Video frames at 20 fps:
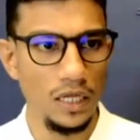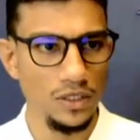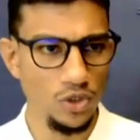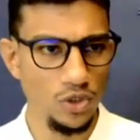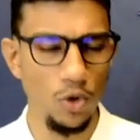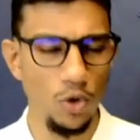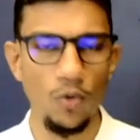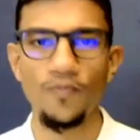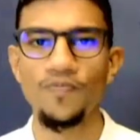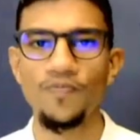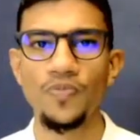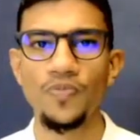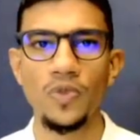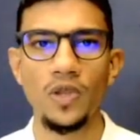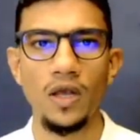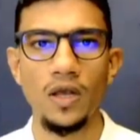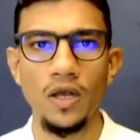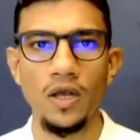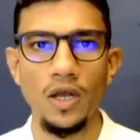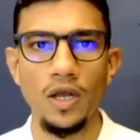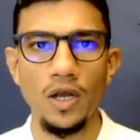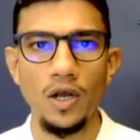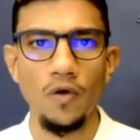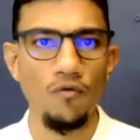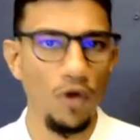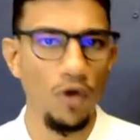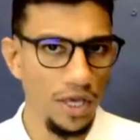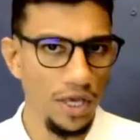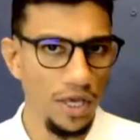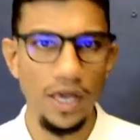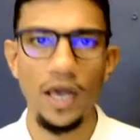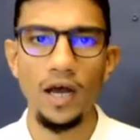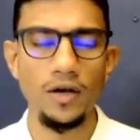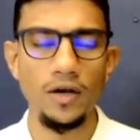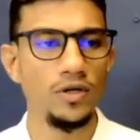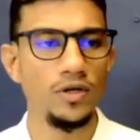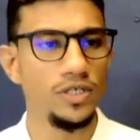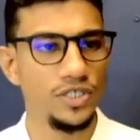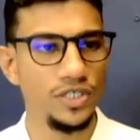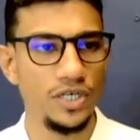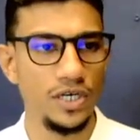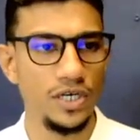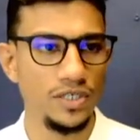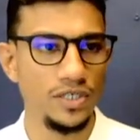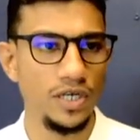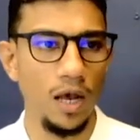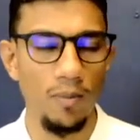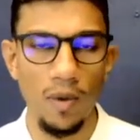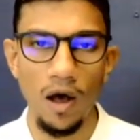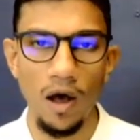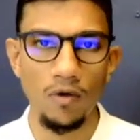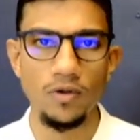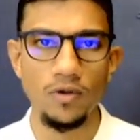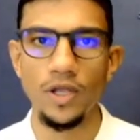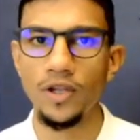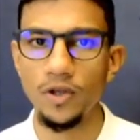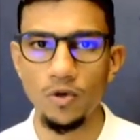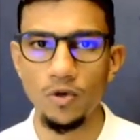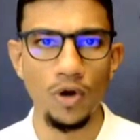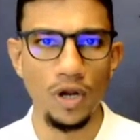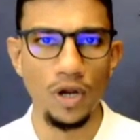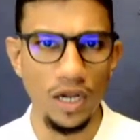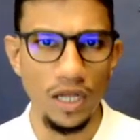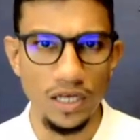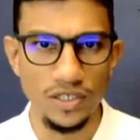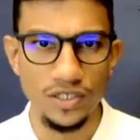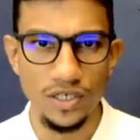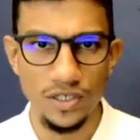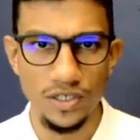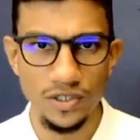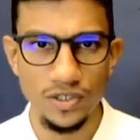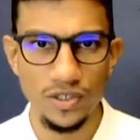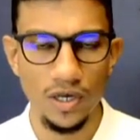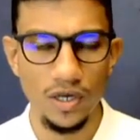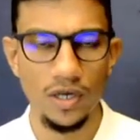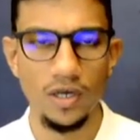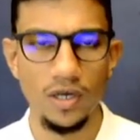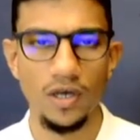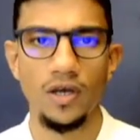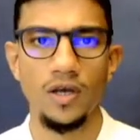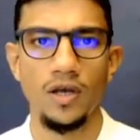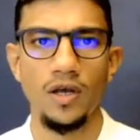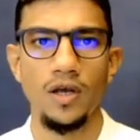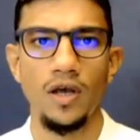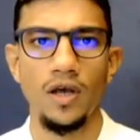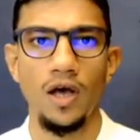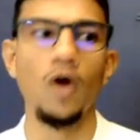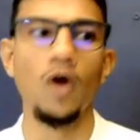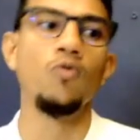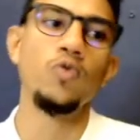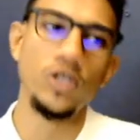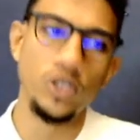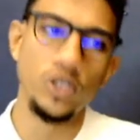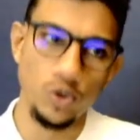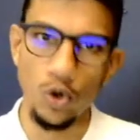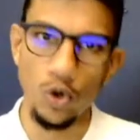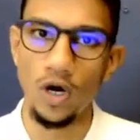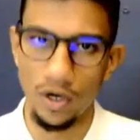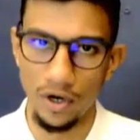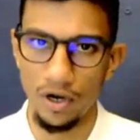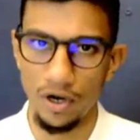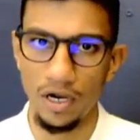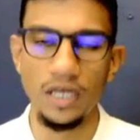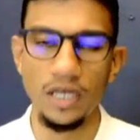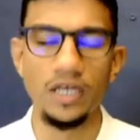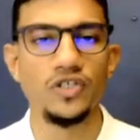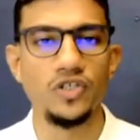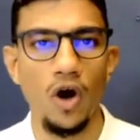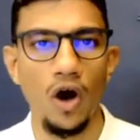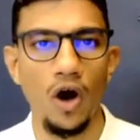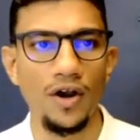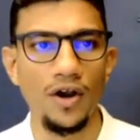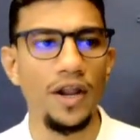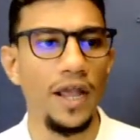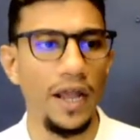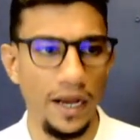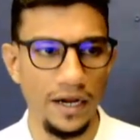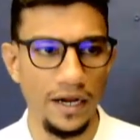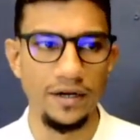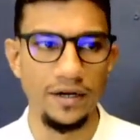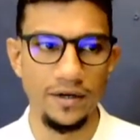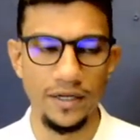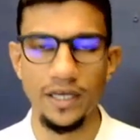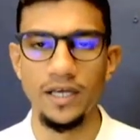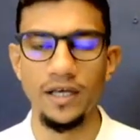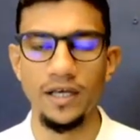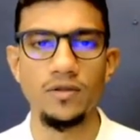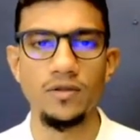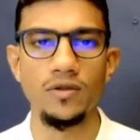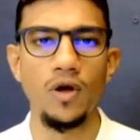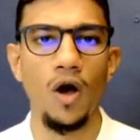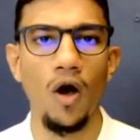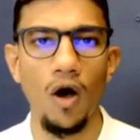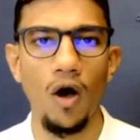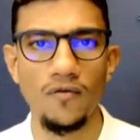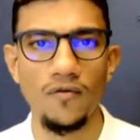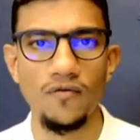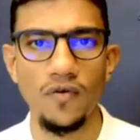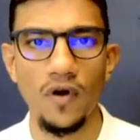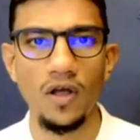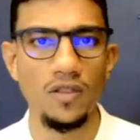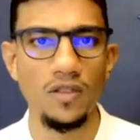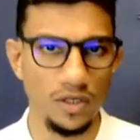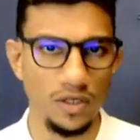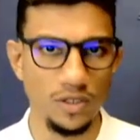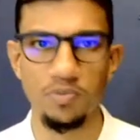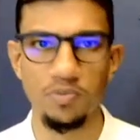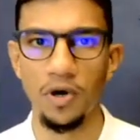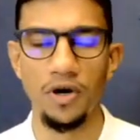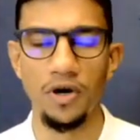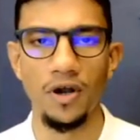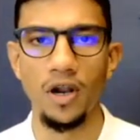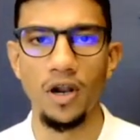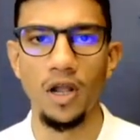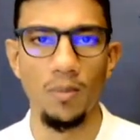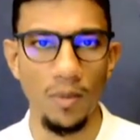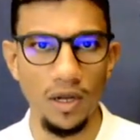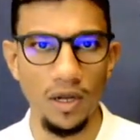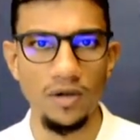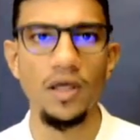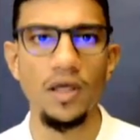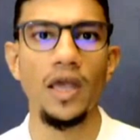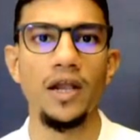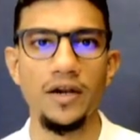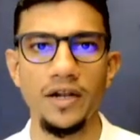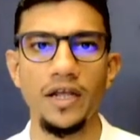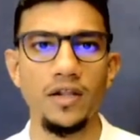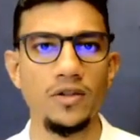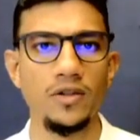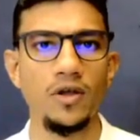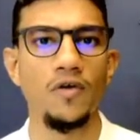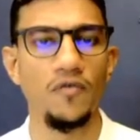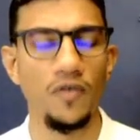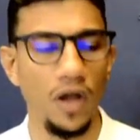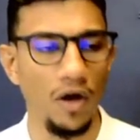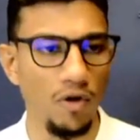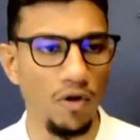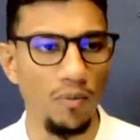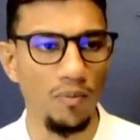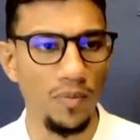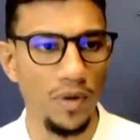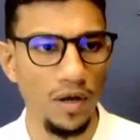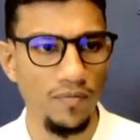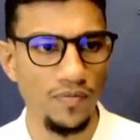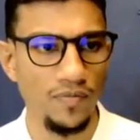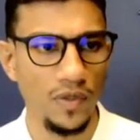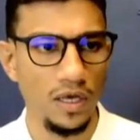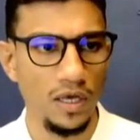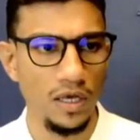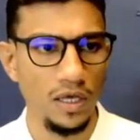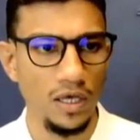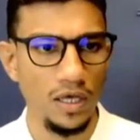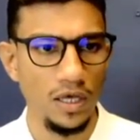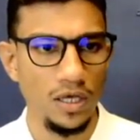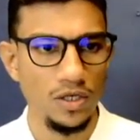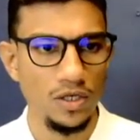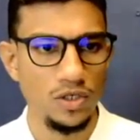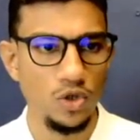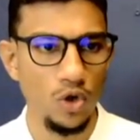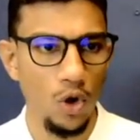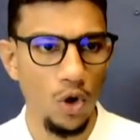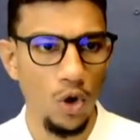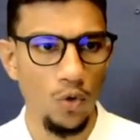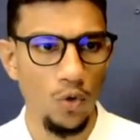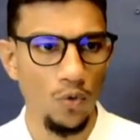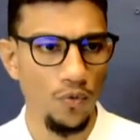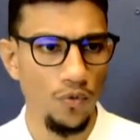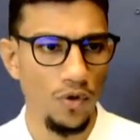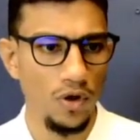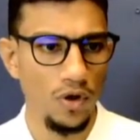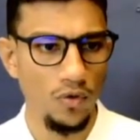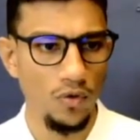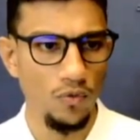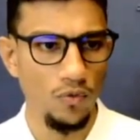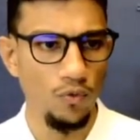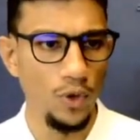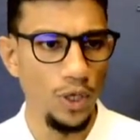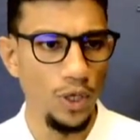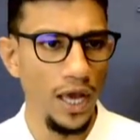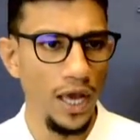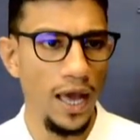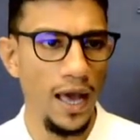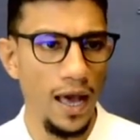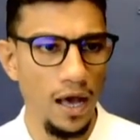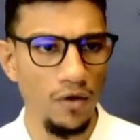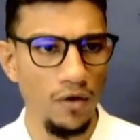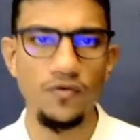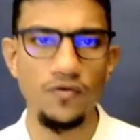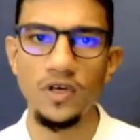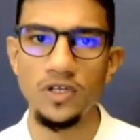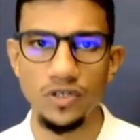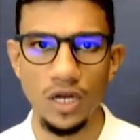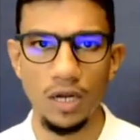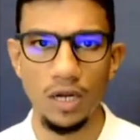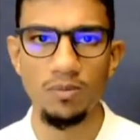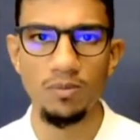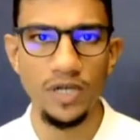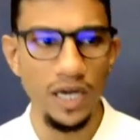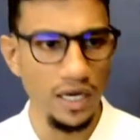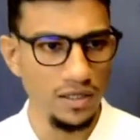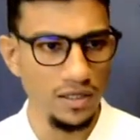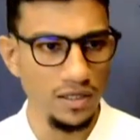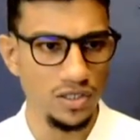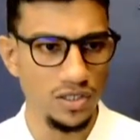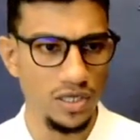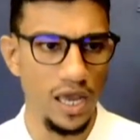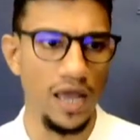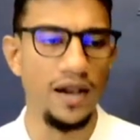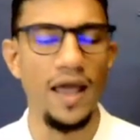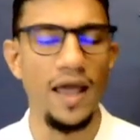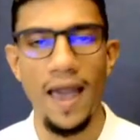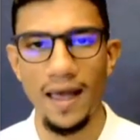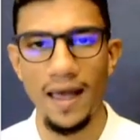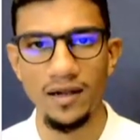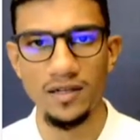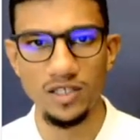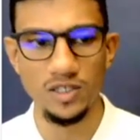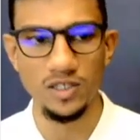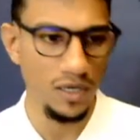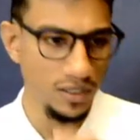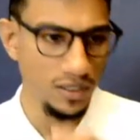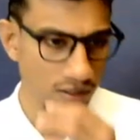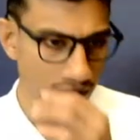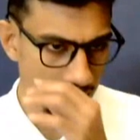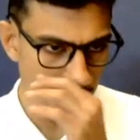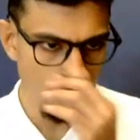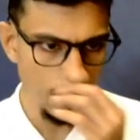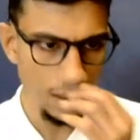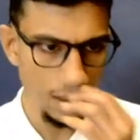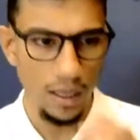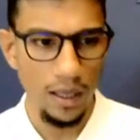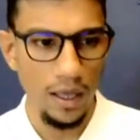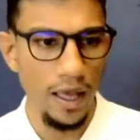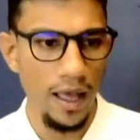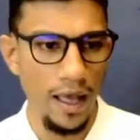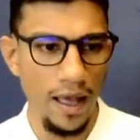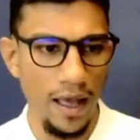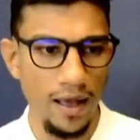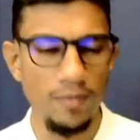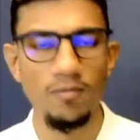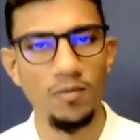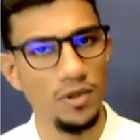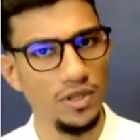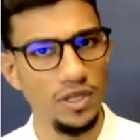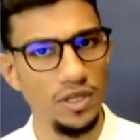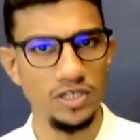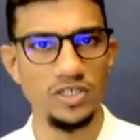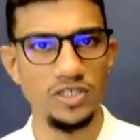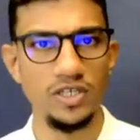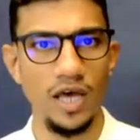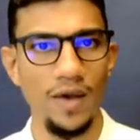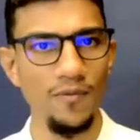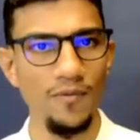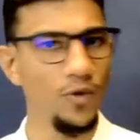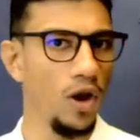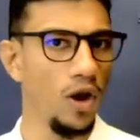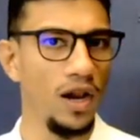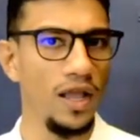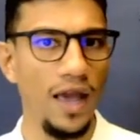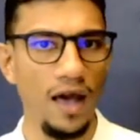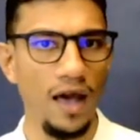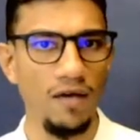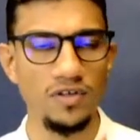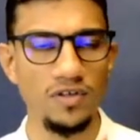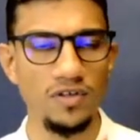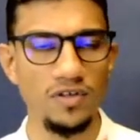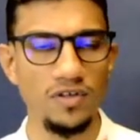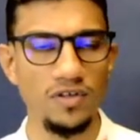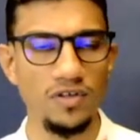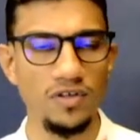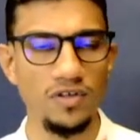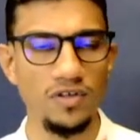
So we're here to discuss about the new releases, which were released on 18th of this particular month, 18th of November. So we have feature updates, enhancements, and this time we only have a